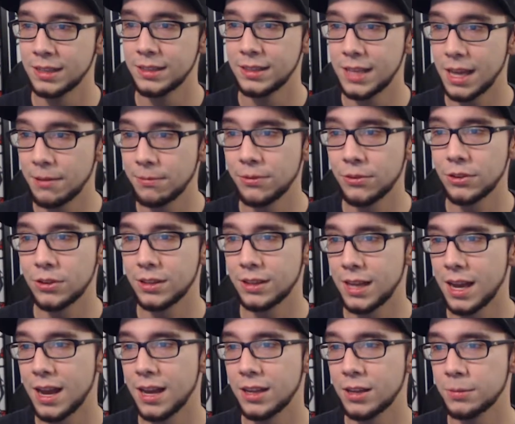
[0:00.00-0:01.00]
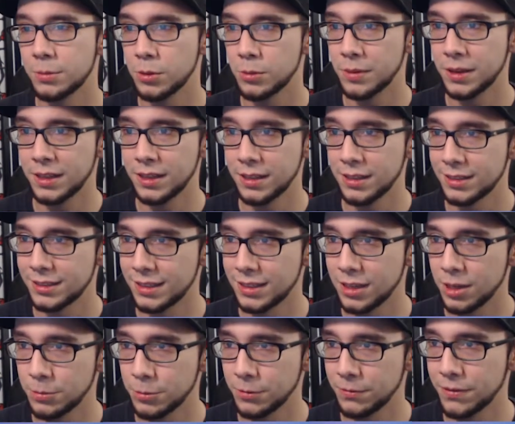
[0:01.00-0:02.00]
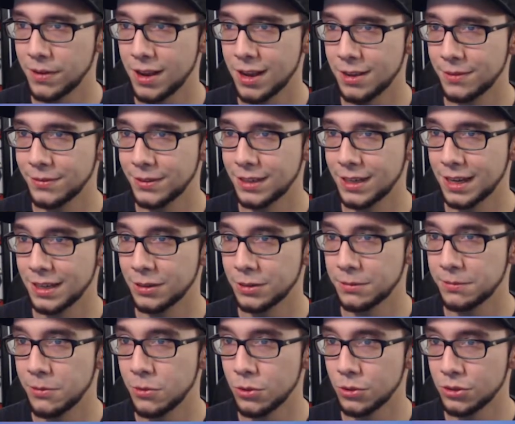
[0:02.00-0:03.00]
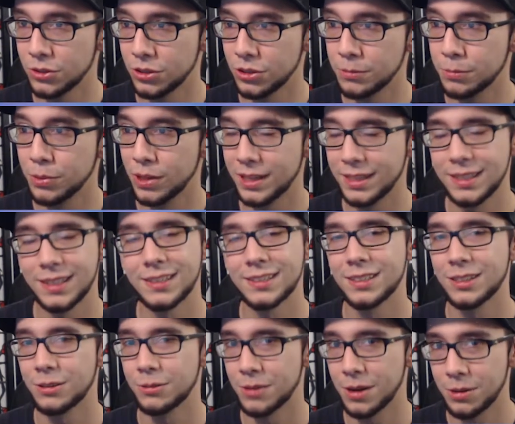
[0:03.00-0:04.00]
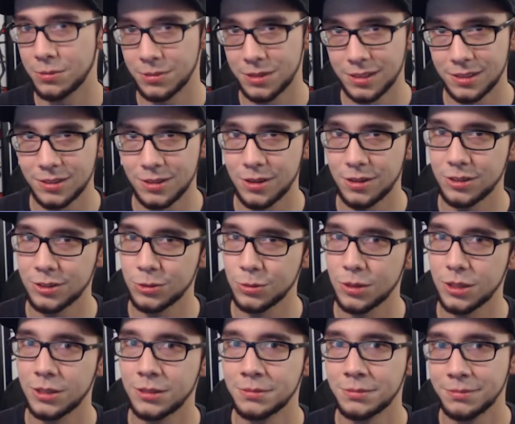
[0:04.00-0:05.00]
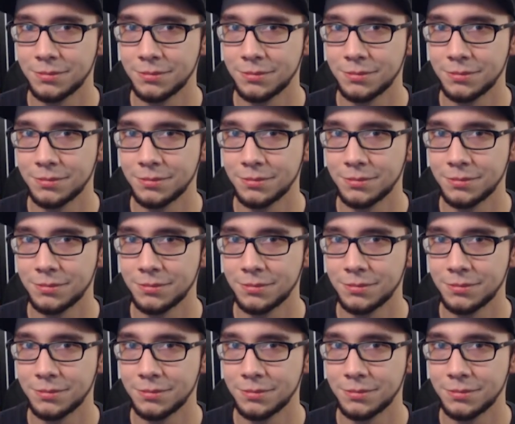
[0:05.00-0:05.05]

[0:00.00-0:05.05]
Definitely high up on my list at number 5, and I look forward to playtesting around with this card as well.